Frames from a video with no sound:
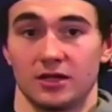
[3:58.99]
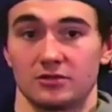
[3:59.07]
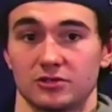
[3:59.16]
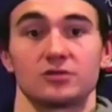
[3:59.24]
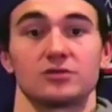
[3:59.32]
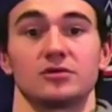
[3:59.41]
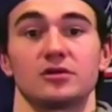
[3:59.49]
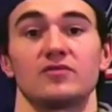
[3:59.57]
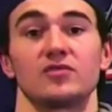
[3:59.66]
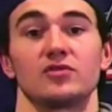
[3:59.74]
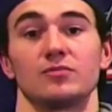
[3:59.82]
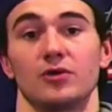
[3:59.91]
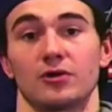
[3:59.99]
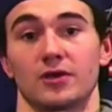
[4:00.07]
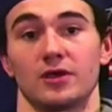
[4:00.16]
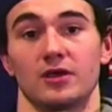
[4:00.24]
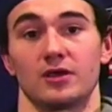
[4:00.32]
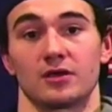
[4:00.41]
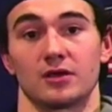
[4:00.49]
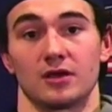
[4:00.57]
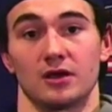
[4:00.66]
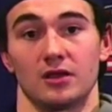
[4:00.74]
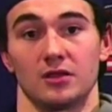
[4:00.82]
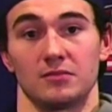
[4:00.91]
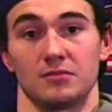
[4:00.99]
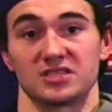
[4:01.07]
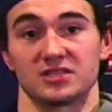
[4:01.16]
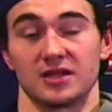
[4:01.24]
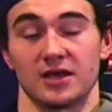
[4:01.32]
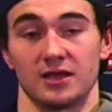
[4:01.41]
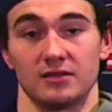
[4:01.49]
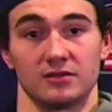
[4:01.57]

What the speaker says: tried to give it to Bjorki, and he missed the net.